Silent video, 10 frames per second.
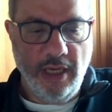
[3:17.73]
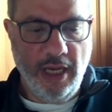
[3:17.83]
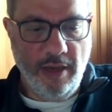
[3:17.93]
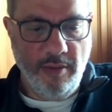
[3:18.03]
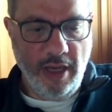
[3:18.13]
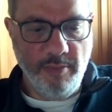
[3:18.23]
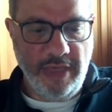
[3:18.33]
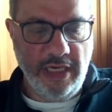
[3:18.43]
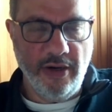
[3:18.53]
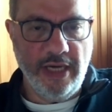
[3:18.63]
And
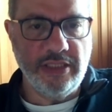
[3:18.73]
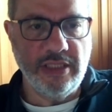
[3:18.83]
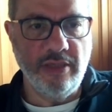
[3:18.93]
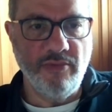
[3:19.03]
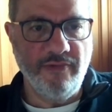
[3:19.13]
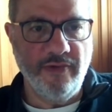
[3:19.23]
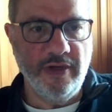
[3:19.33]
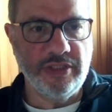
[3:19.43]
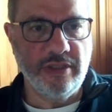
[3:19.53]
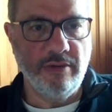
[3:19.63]
Mila 18
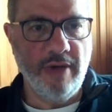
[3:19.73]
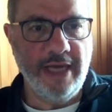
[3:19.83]
refers to